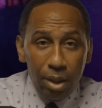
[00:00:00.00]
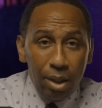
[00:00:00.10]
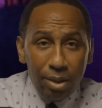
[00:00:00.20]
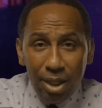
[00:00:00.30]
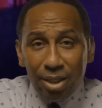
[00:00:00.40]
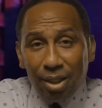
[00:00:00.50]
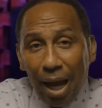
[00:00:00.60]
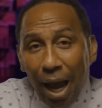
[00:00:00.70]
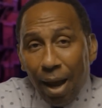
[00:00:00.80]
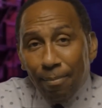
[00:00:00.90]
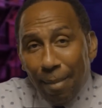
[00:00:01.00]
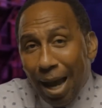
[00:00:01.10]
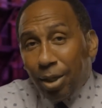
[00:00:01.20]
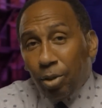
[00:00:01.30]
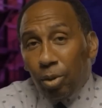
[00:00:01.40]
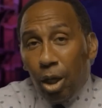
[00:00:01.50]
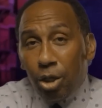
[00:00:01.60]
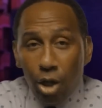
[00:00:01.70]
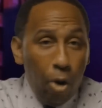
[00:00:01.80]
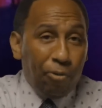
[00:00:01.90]
This guy, Michael
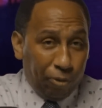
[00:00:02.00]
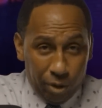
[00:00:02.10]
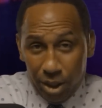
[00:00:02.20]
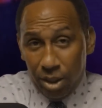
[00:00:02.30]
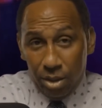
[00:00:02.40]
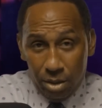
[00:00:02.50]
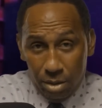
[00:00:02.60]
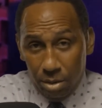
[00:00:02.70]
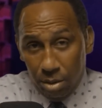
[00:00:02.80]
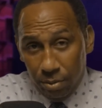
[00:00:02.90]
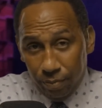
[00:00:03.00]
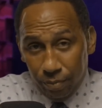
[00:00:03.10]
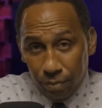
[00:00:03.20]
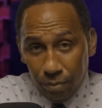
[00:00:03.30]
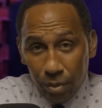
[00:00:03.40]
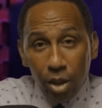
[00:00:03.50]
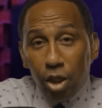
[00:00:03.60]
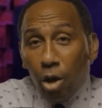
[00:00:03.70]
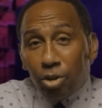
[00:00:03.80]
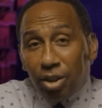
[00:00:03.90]
Onofre.
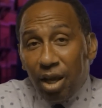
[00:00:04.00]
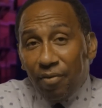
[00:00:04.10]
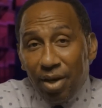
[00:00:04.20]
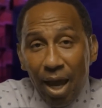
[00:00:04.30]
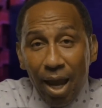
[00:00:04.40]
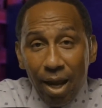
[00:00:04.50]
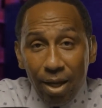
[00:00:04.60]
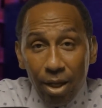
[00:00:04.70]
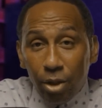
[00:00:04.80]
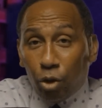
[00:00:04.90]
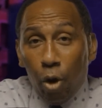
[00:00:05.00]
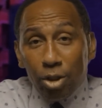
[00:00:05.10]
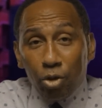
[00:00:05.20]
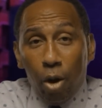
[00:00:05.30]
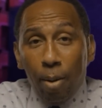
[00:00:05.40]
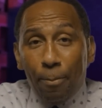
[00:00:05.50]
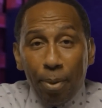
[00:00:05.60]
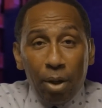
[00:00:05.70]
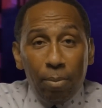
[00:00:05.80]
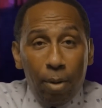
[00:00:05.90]
Yo, Stephen A., thoughts on
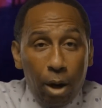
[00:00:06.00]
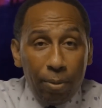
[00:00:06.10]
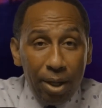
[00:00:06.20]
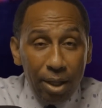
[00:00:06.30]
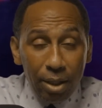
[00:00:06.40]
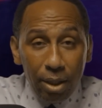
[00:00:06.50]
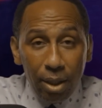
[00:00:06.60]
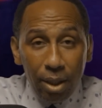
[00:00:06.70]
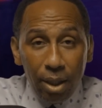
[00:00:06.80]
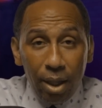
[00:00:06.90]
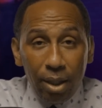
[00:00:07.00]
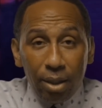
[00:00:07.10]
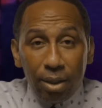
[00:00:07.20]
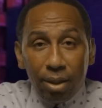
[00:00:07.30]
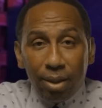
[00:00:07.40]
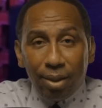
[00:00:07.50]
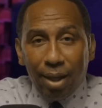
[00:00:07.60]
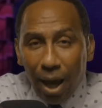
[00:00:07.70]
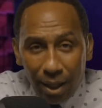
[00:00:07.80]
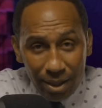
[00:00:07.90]
Bill Murray and
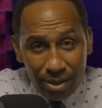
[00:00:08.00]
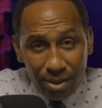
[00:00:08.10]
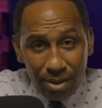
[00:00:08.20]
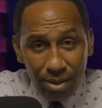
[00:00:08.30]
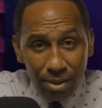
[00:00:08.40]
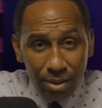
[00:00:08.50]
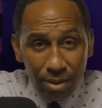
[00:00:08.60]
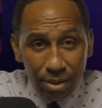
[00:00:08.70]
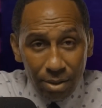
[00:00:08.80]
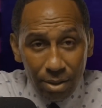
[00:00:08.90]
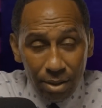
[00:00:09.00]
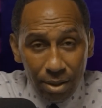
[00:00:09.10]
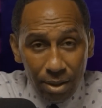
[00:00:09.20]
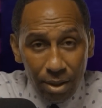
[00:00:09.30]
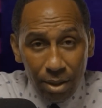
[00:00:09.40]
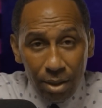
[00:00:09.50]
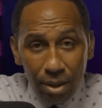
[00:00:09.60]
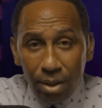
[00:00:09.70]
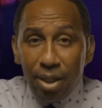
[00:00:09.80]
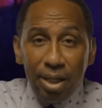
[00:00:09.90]
Kelis,
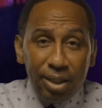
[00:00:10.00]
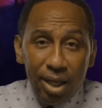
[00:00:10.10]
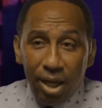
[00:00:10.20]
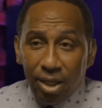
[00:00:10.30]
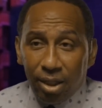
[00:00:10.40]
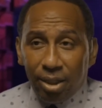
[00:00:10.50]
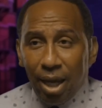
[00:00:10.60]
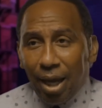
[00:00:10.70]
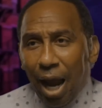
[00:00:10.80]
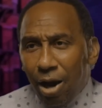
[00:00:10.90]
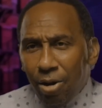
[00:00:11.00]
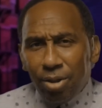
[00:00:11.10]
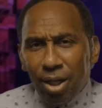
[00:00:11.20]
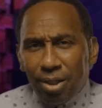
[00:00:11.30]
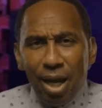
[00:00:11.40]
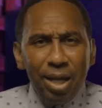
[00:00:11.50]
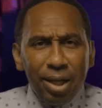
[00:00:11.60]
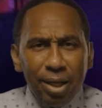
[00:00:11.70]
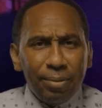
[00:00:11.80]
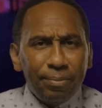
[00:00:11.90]
need to hear your take. I heard they're dating.